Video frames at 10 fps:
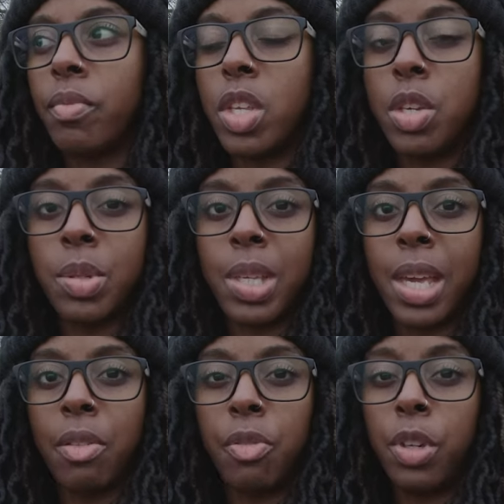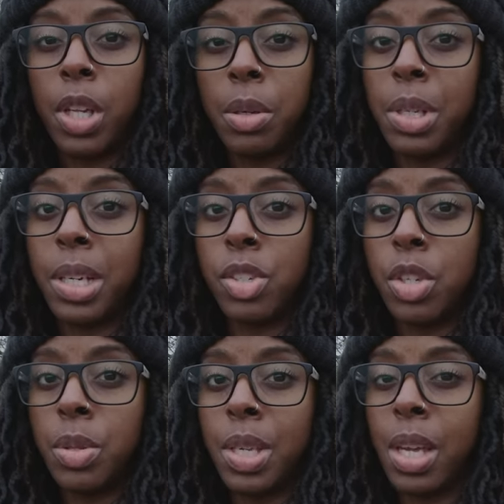using it for low light
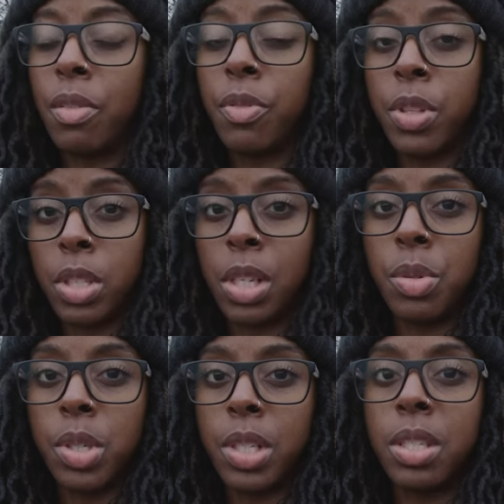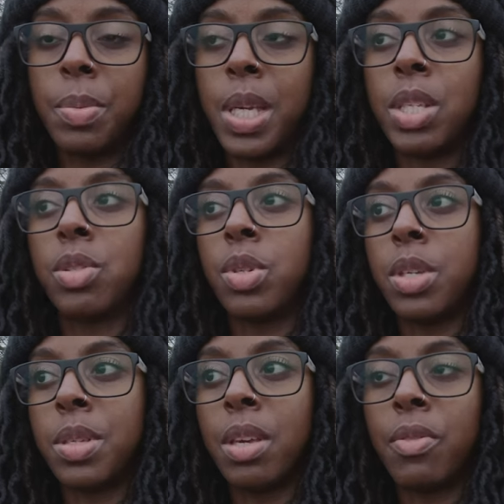shooting, for the slow shutter speeds, or
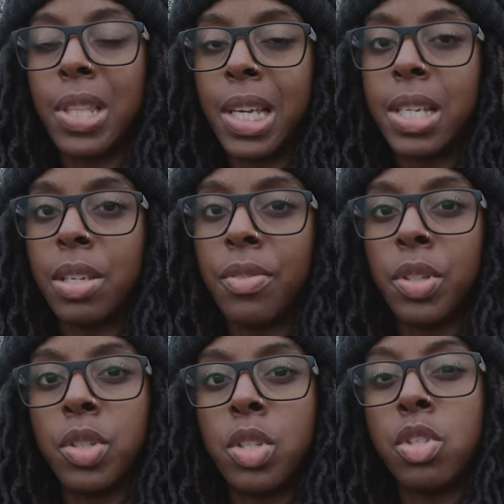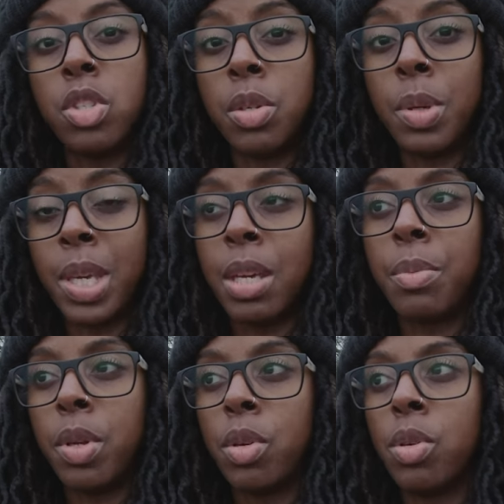using it for the ND filters, do keep
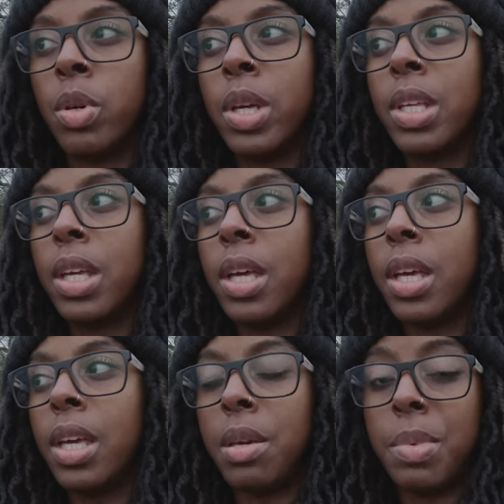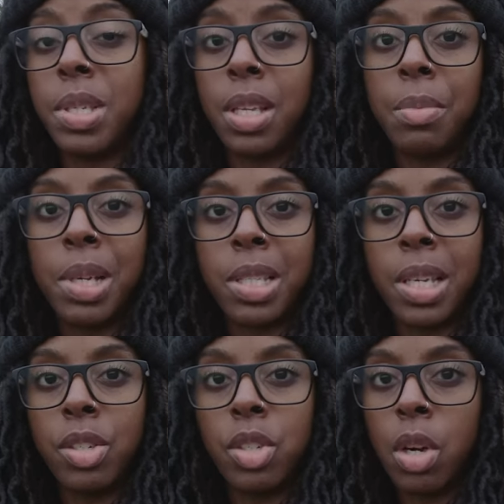your image
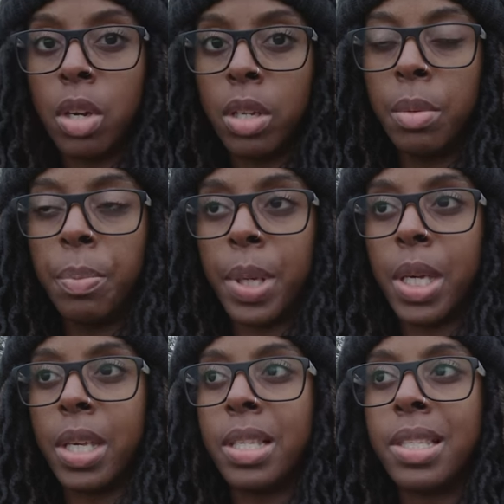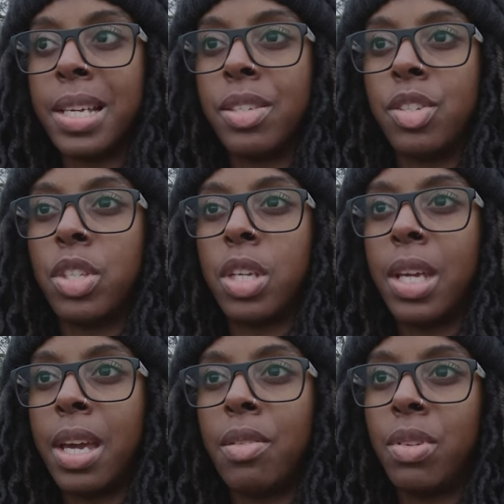stabilization on, because that's just going to
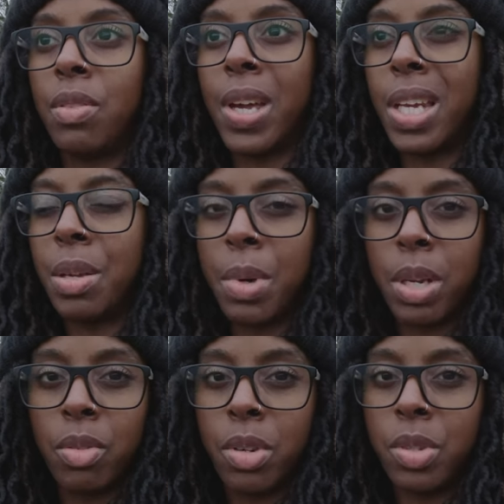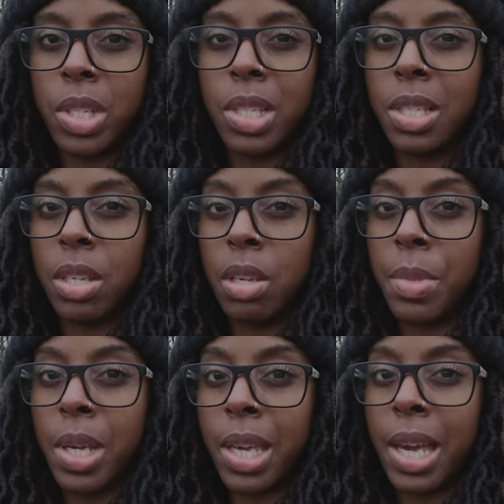get rid of any micro jitters that you
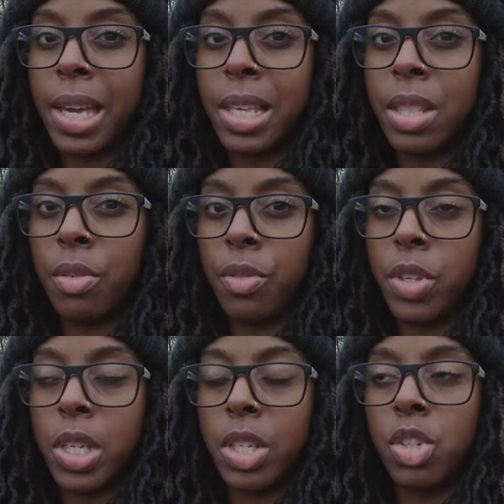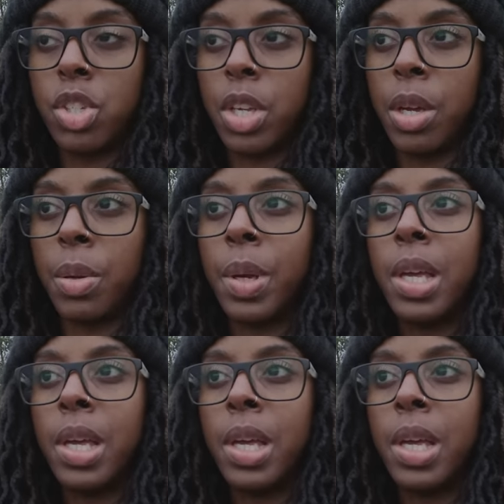might get in the footage. So